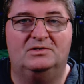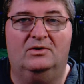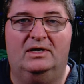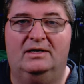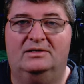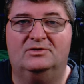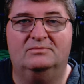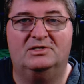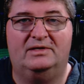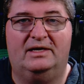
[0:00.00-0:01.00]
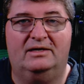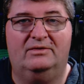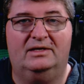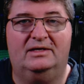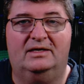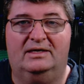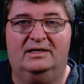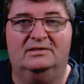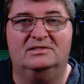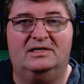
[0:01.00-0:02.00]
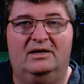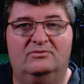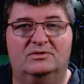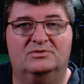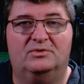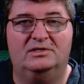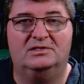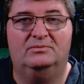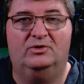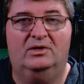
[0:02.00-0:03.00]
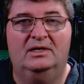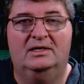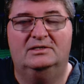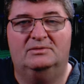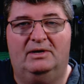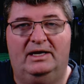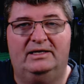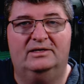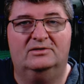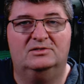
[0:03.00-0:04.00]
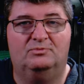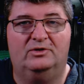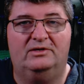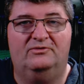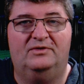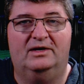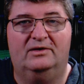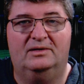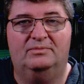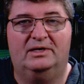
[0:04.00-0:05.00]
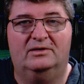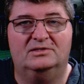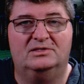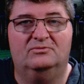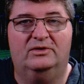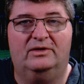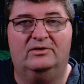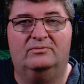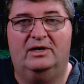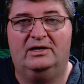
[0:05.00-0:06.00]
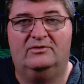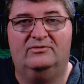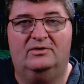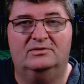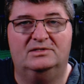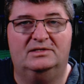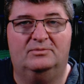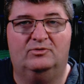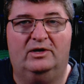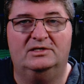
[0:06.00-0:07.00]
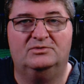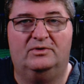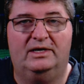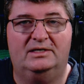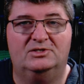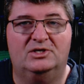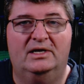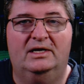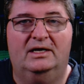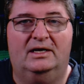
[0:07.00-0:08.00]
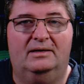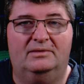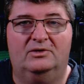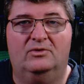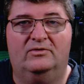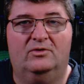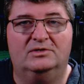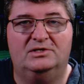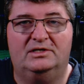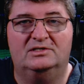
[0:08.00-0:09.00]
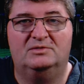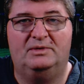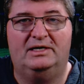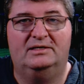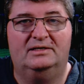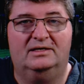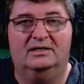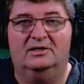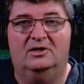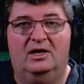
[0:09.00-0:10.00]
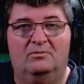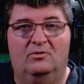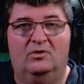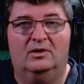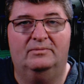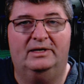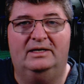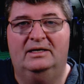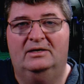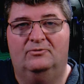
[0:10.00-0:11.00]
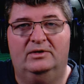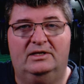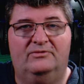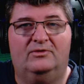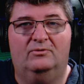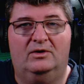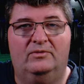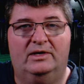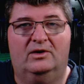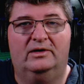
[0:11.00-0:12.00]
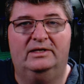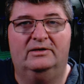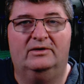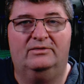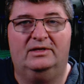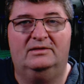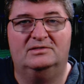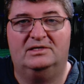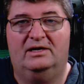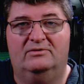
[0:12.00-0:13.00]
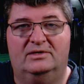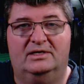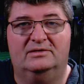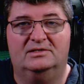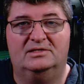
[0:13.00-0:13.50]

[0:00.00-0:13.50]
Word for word: So in terms of that, I think, again, the sound was reasonable. To my ears, pretty fair comparison with other microphones in the price range. You know, of course you can spend a lot more, but really for what we are here, I think the sound